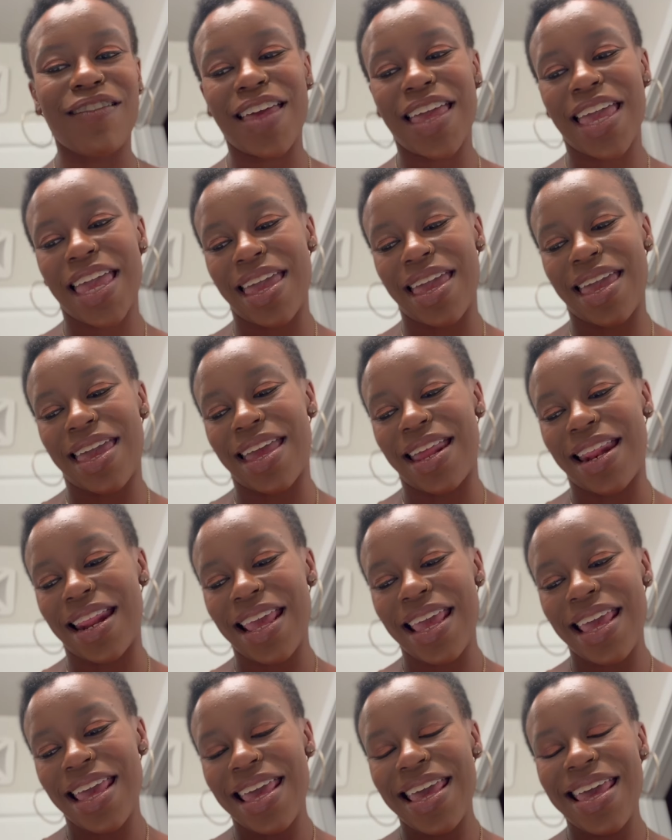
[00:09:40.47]
And
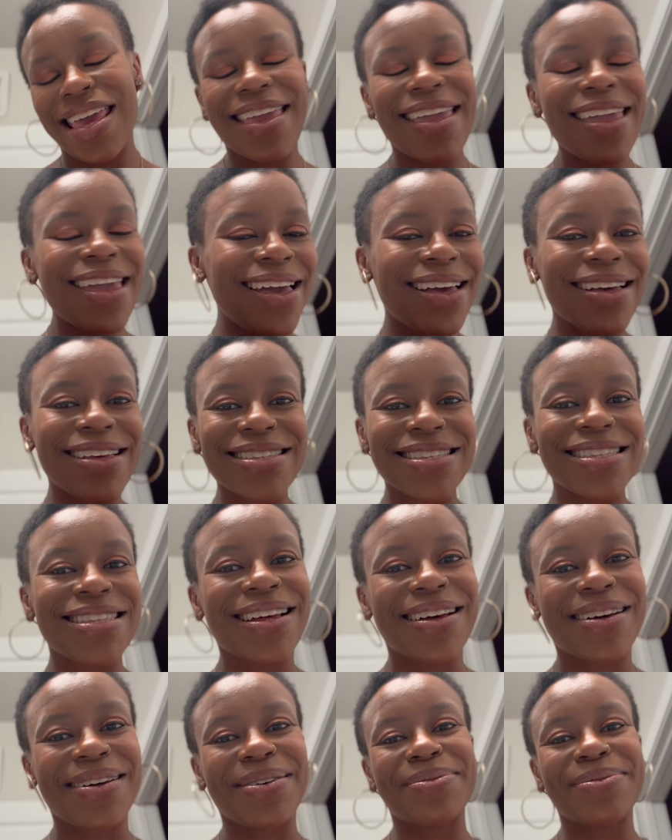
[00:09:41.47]
yeah, so
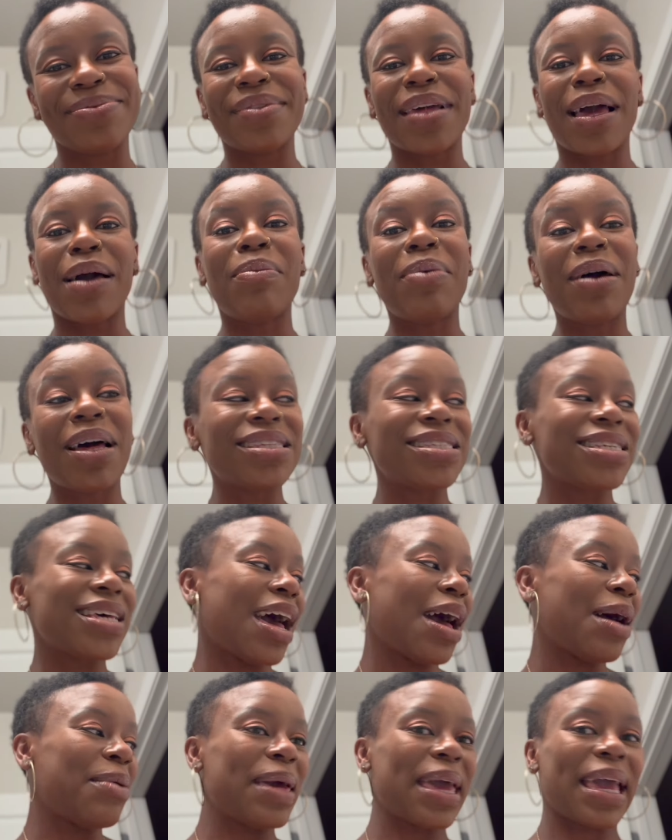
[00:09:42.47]
I'm about to
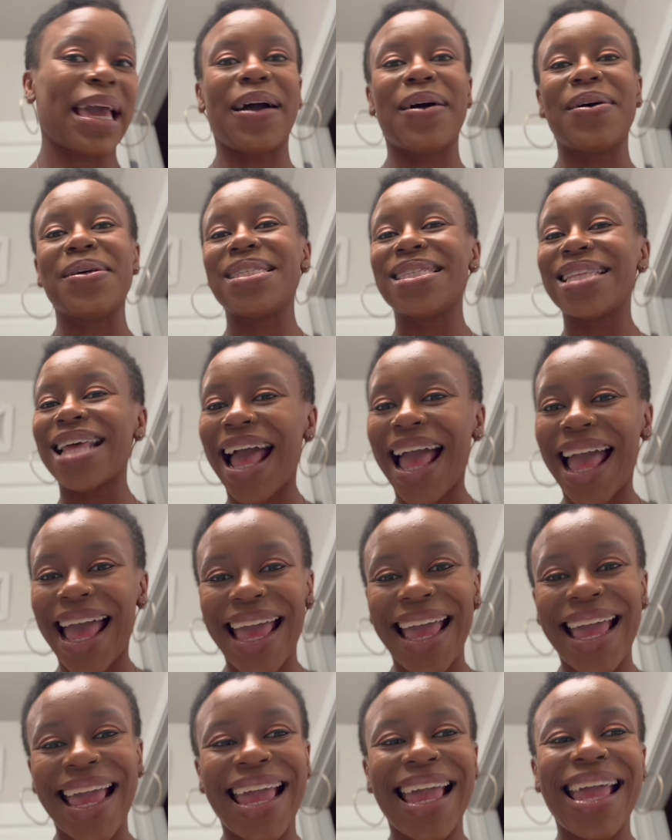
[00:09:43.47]
hop back
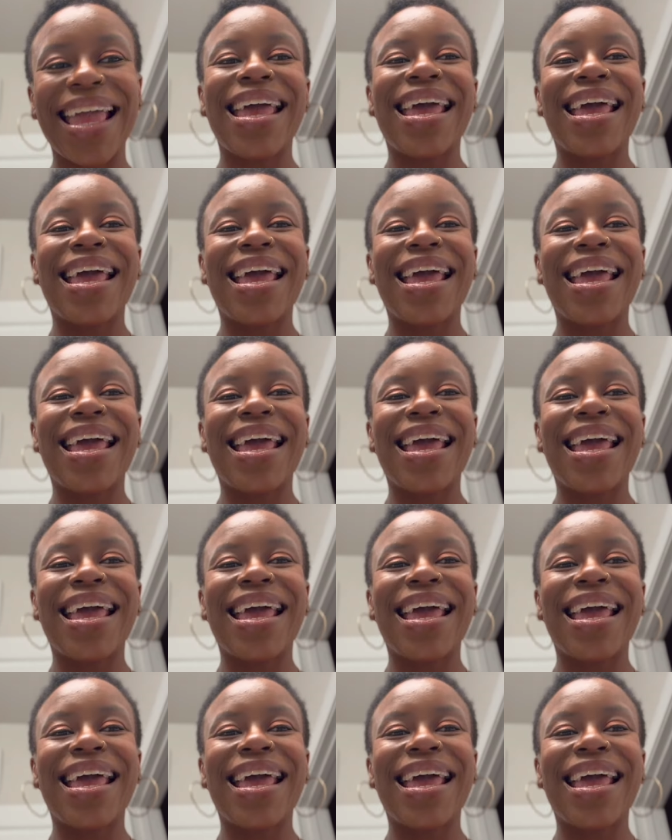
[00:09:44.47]
outside.